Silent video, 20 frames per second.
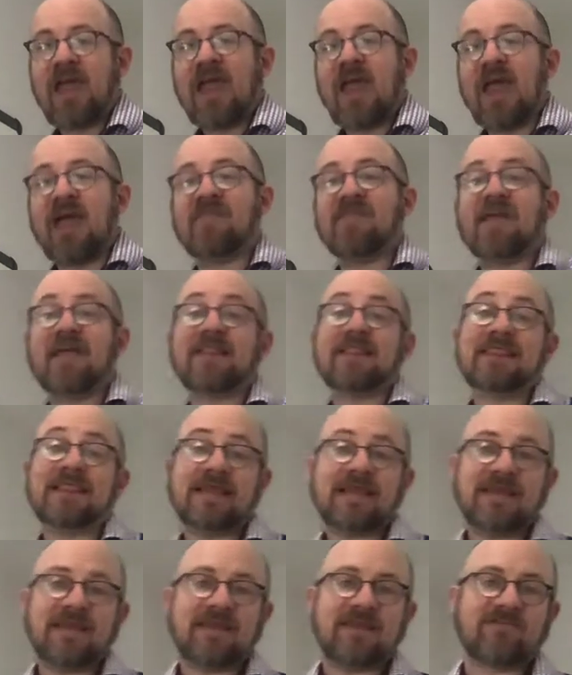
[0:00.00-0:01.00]
and they
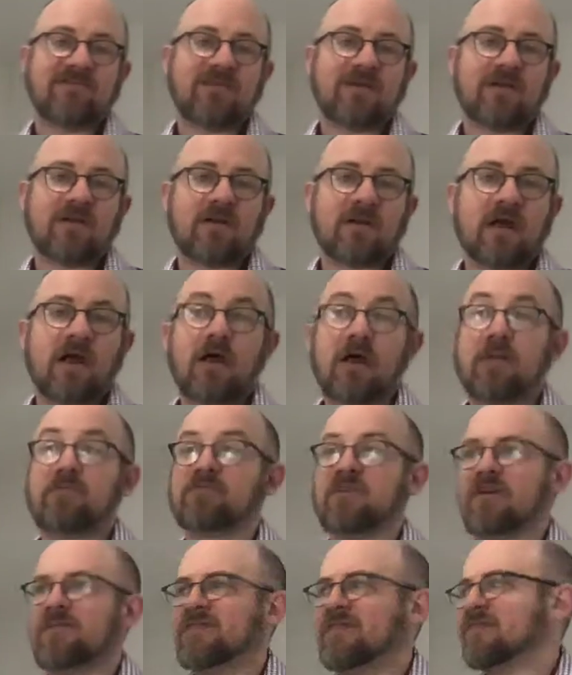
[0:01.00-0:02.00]
leave. I'm
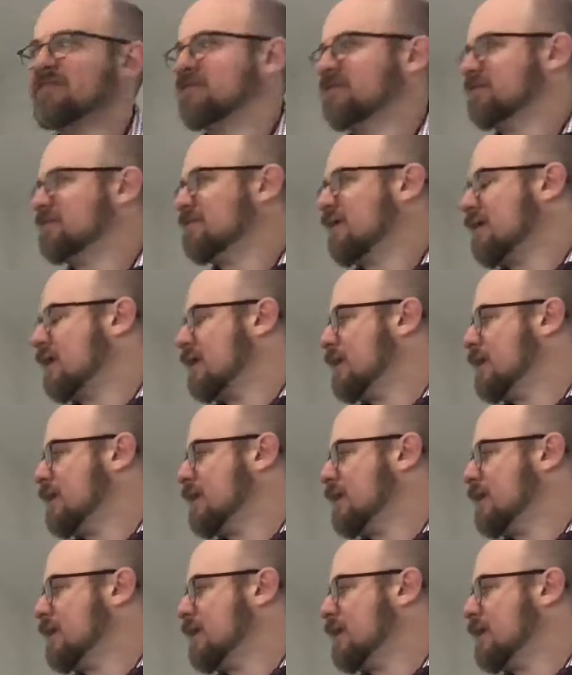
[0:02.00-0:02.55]
sorry, this is